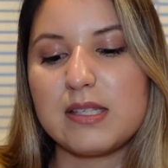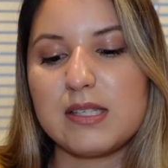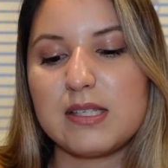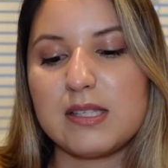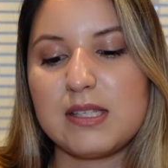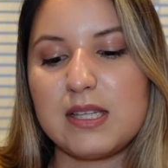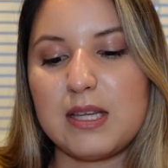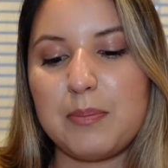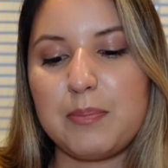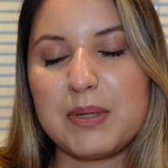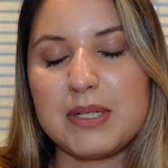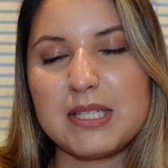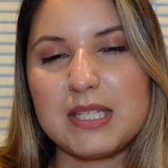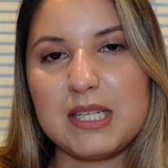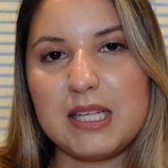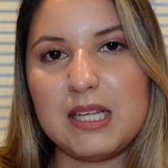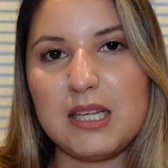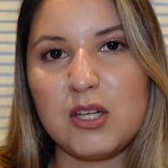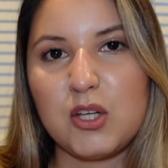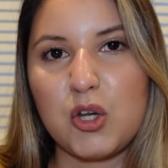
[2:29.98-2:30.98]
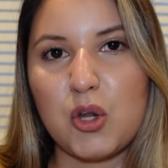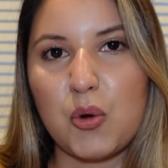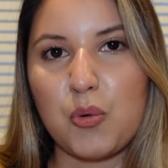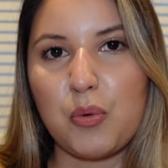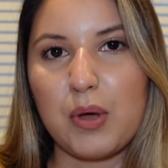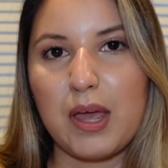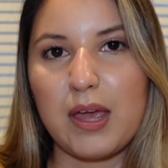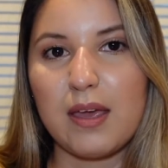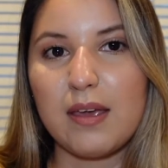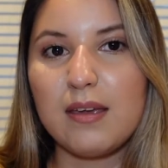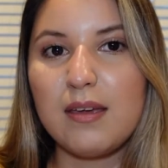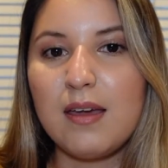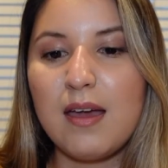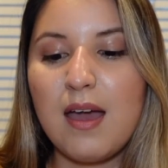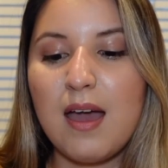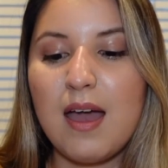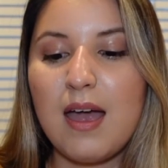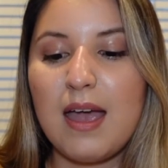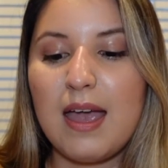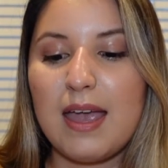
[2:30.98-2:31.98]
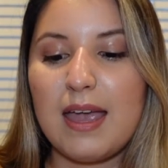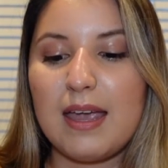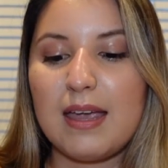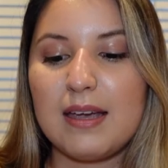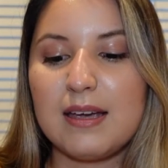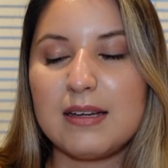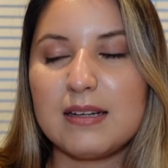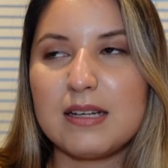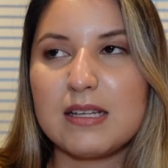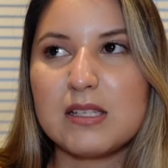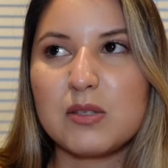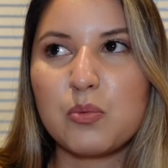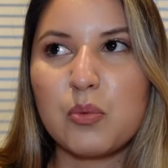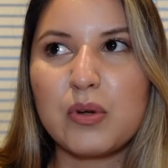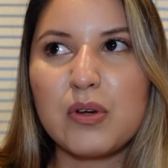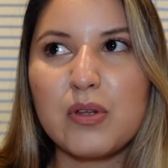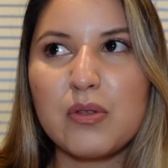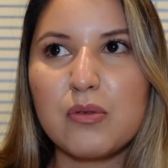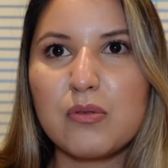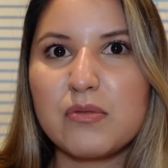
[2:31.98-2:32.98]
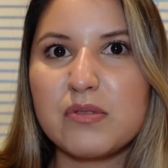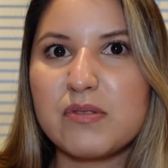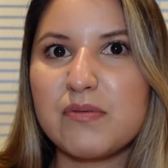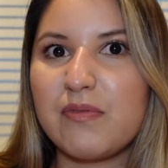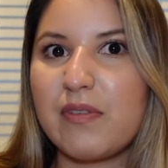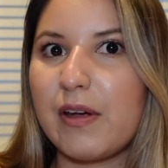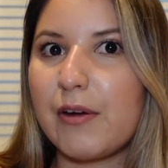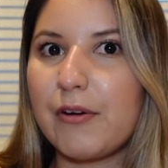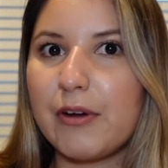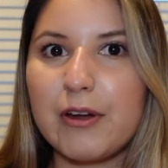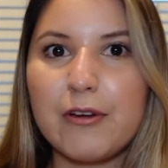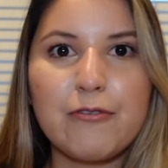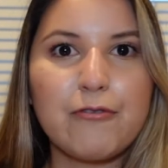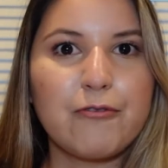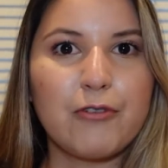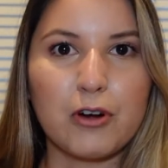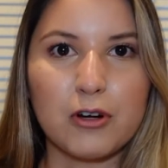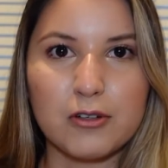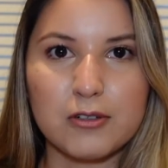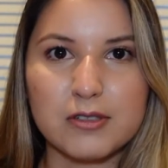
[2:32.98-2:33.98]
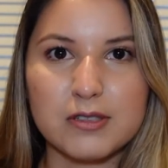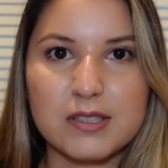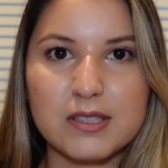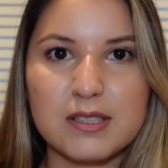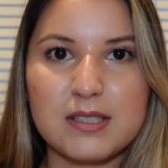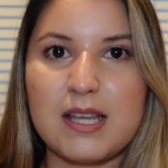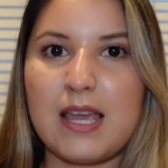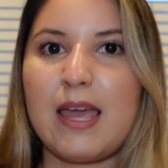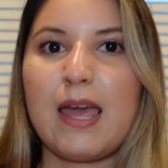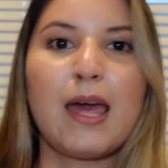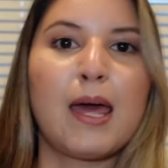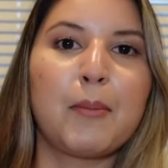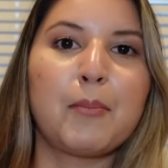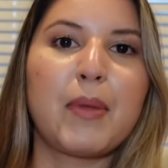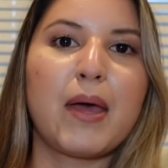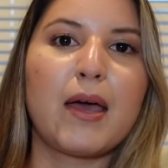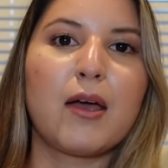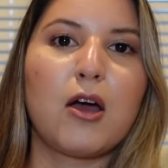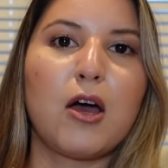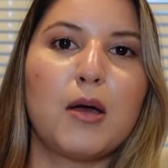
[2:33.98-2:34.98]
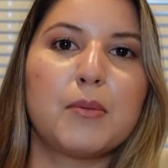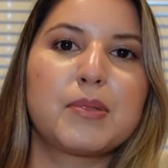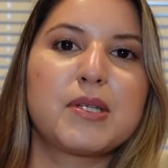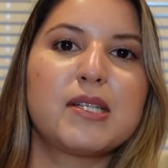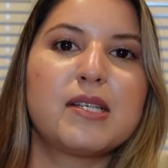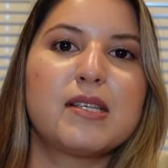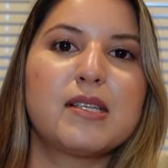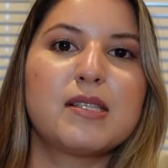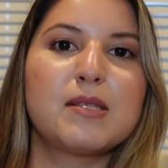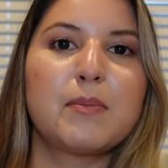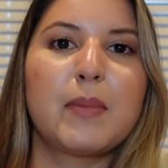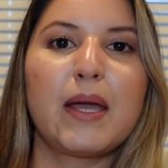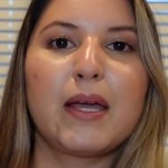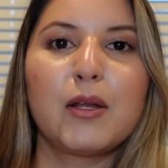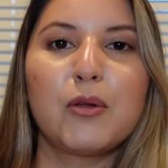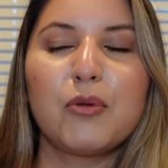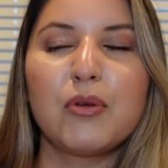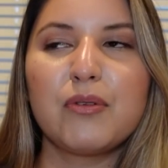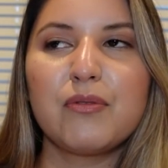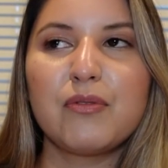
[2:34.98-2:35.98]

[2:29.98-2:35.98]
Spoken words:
is the Petite Noe, and it's one of those very first handbag options by Louis